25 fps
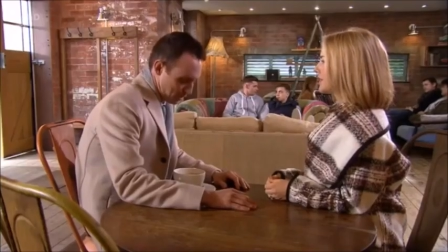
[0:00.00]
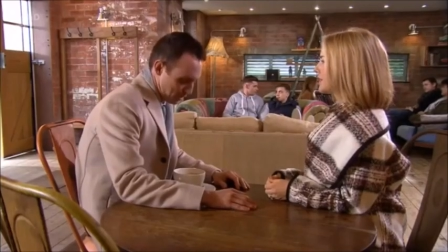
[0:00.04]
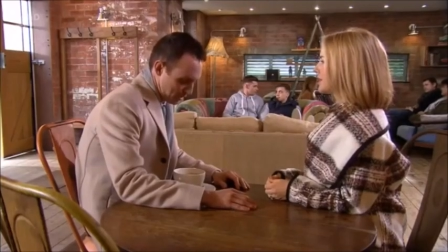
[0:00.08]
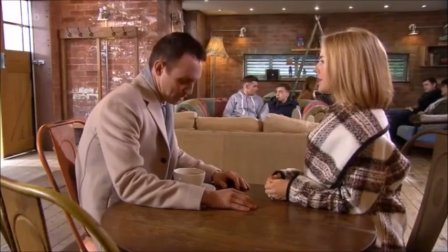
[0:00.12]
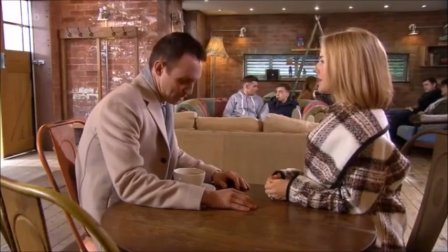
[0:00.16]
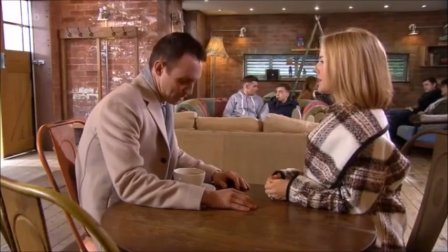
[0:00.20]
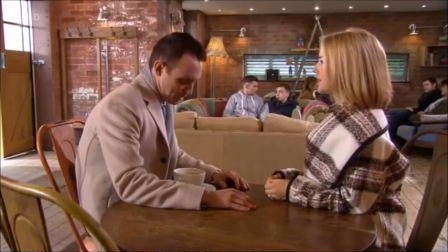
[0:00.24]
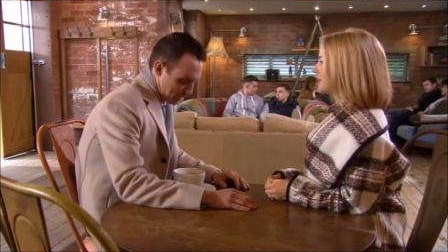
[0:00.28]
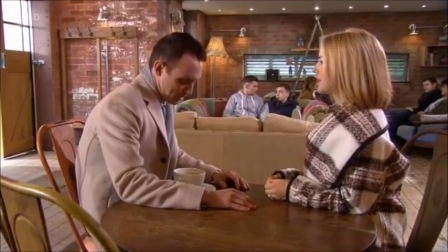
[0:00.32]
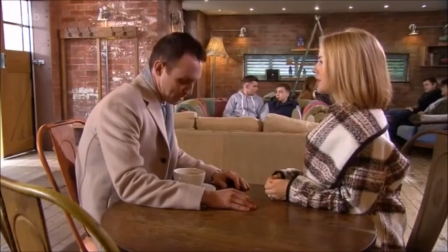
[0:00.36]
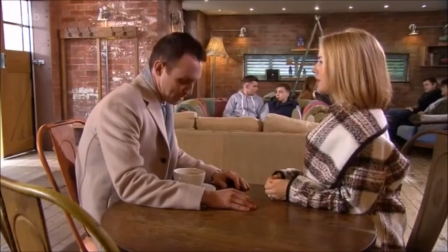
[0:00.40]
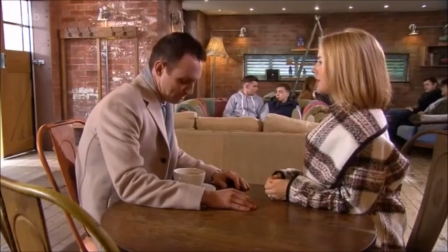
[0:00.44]

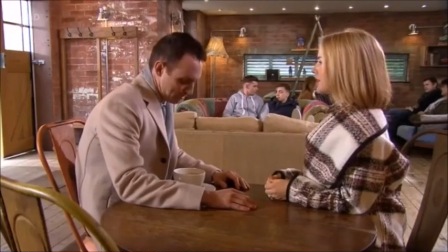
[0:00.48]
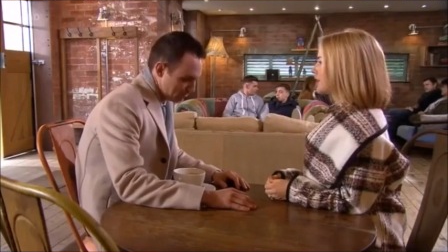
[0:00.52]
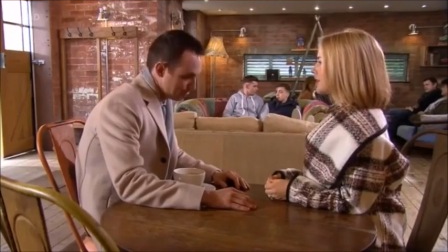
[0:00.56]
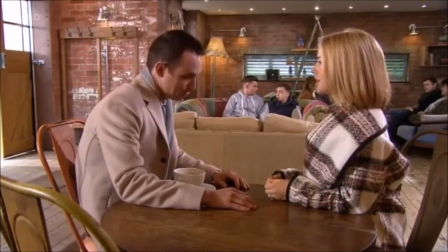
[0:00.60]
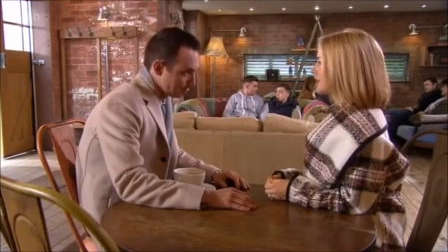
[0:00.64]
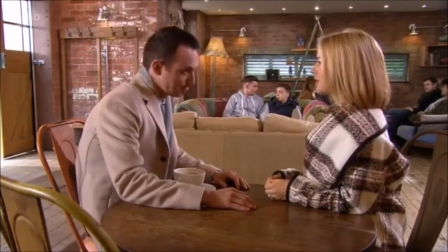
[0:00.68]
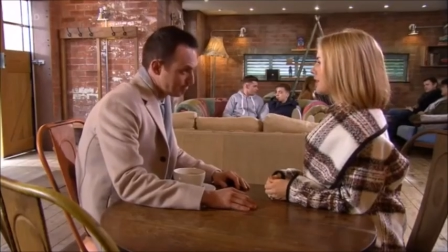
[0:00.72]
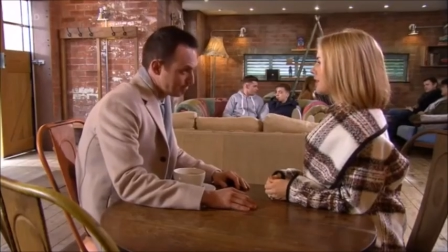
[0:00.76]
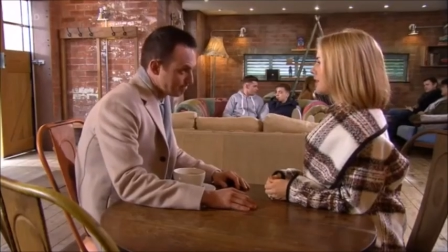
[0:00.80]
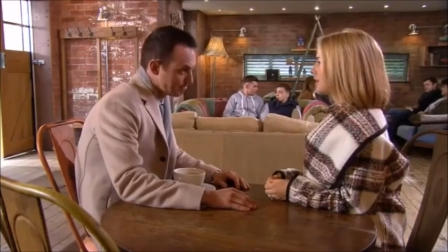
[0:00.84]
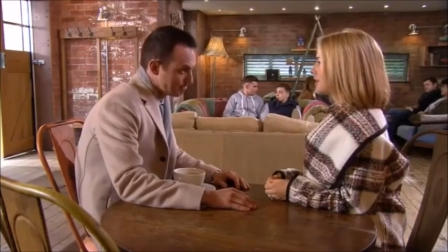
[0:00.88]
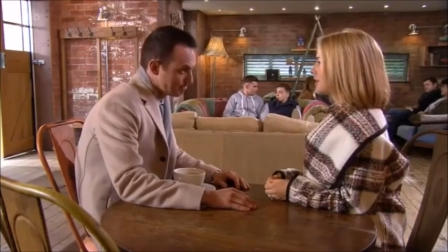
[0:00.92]
Look,
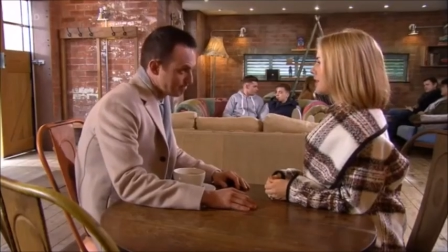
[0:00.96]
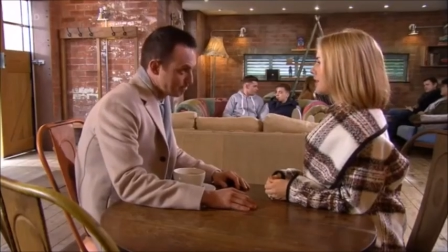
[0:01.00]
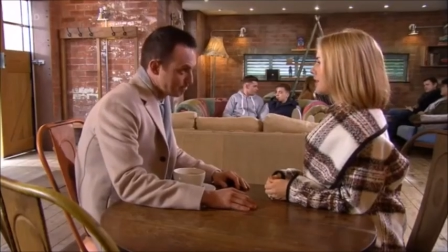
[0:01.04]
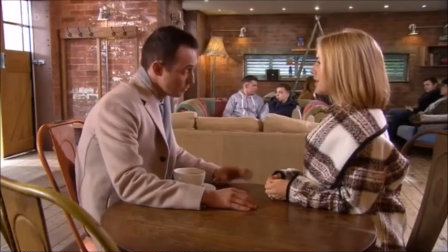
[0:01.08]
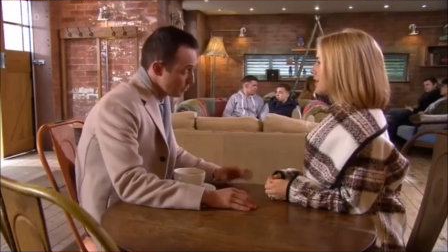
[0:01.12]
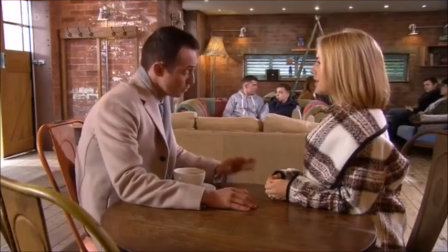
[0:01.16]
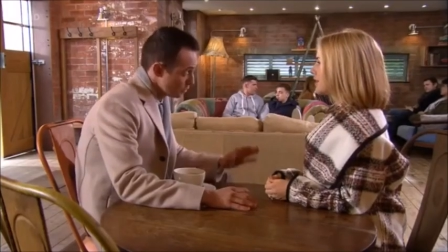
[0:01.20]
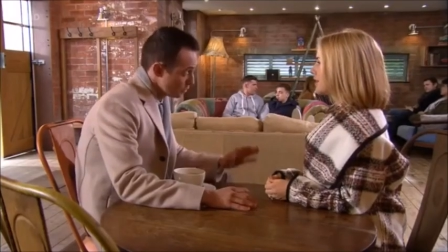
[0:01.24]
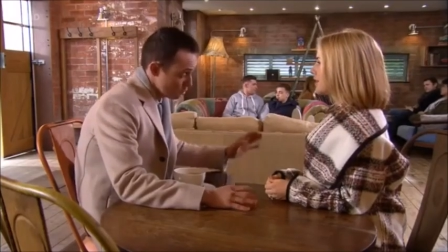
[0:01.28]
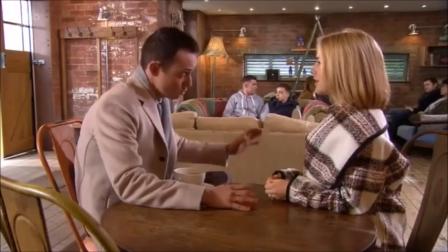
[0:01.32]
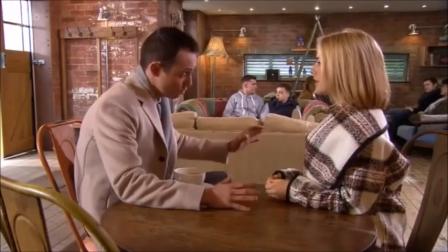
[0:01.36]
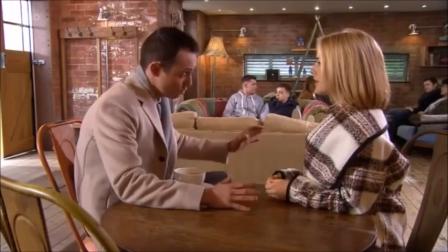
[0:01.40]

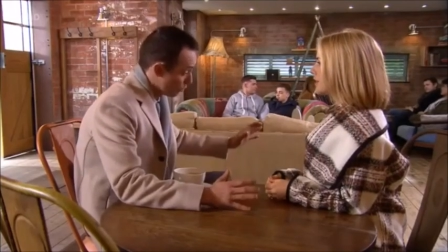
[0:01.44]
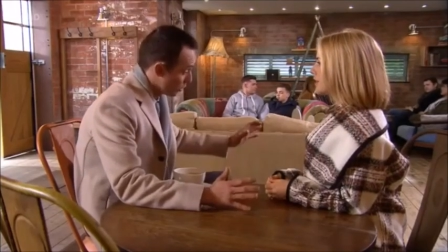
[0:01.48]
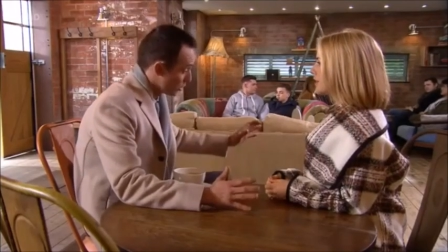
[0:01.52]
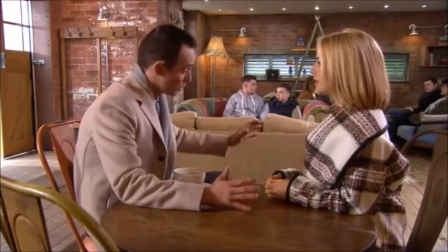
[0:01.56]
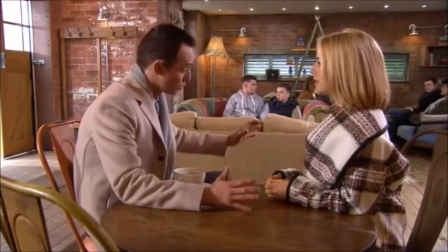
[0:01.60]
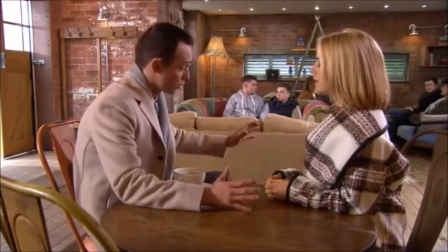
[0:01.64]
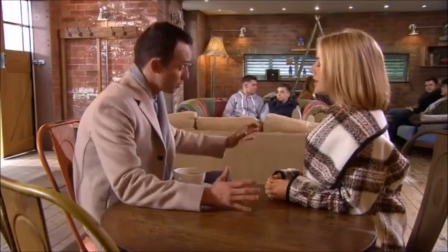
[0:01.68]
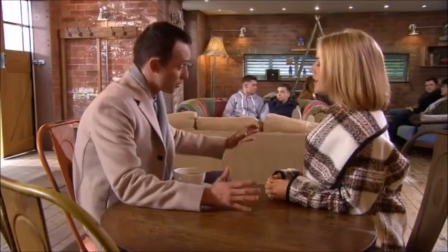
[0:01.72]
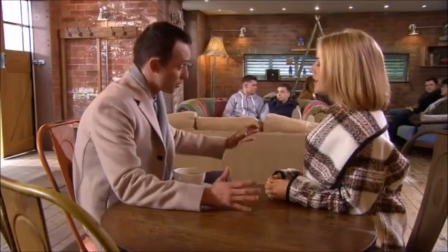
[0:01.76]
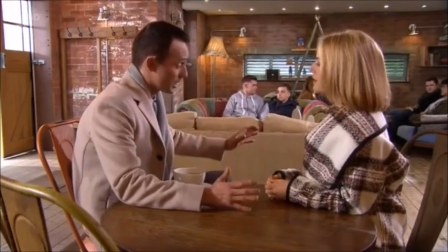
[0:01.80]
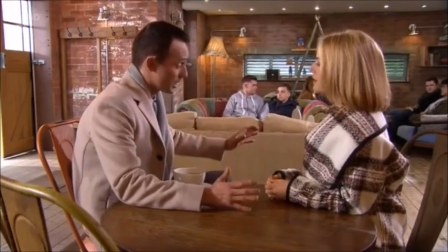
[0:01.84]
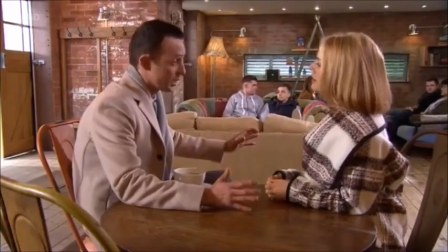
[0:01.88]
you
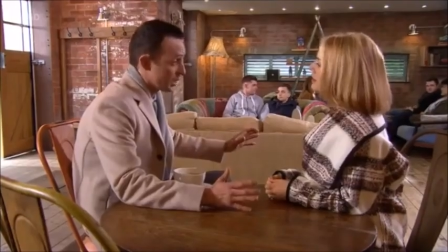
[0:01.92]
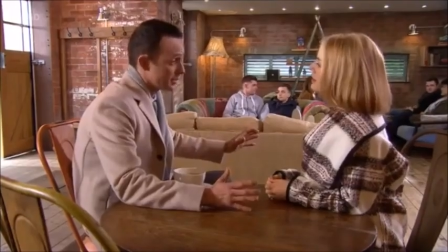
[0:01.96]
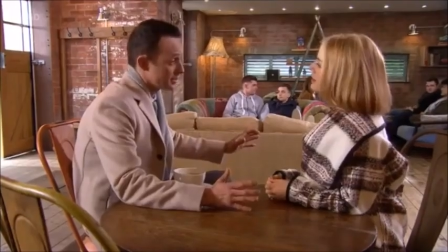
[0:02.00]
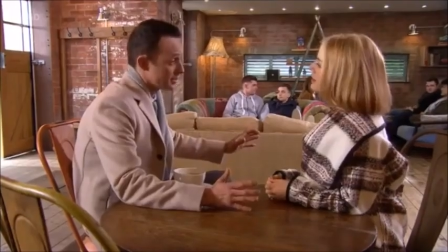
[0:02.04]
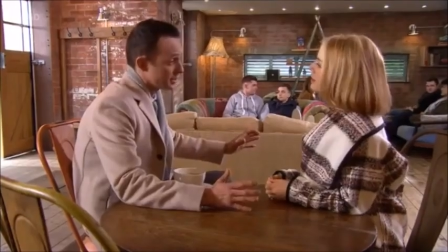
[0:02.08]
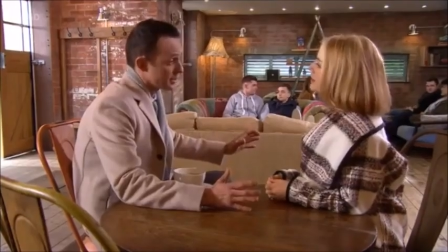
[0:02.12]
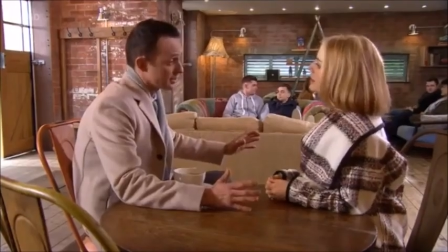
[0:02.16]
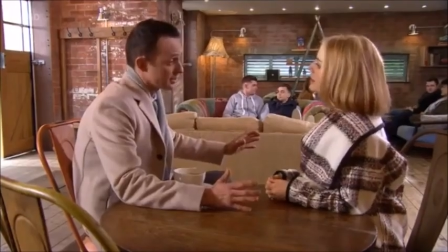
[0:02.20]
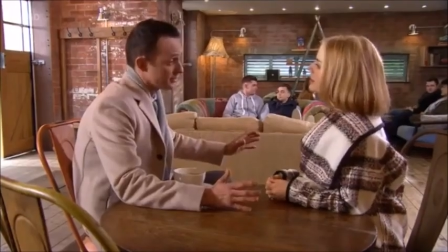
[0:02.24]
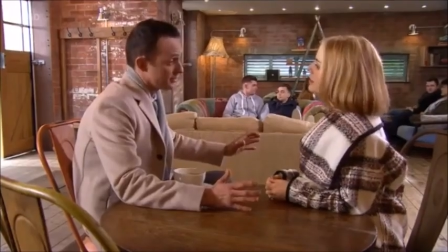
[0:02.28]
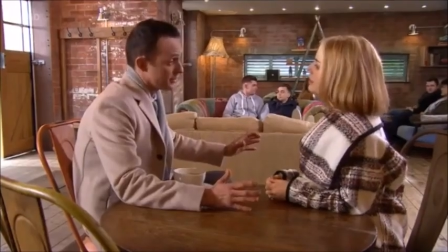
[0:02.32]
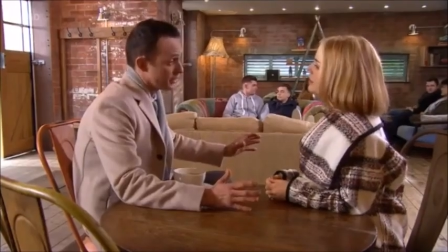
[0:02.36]
want to drop the
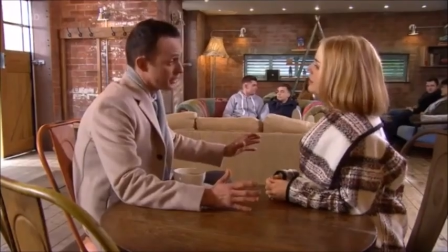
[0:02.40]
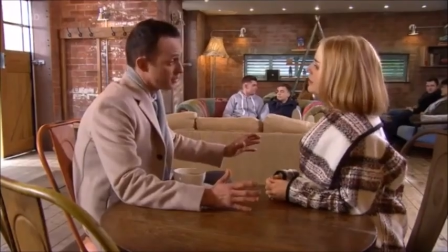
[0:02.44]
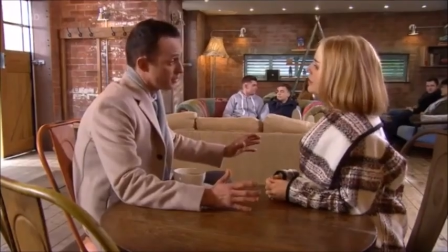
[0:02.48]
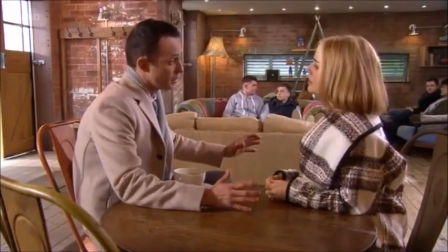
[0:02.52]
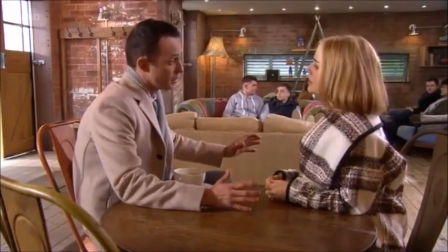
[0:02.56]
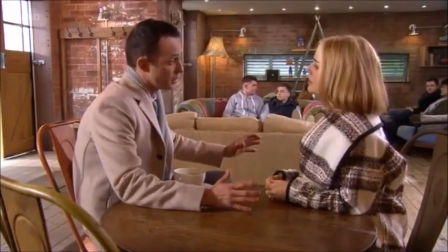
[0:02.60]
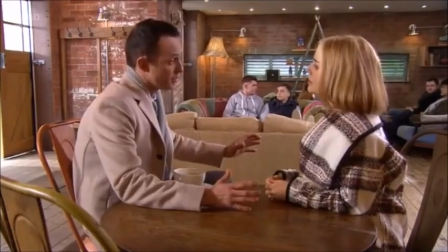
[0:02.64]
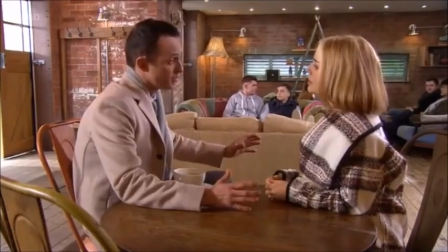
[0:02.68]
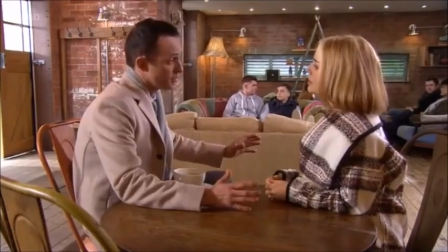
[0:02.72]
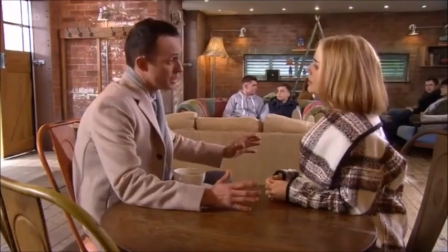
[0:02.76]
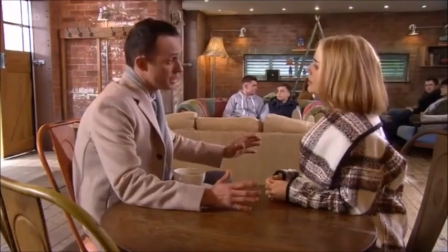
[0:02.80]
case, that's fine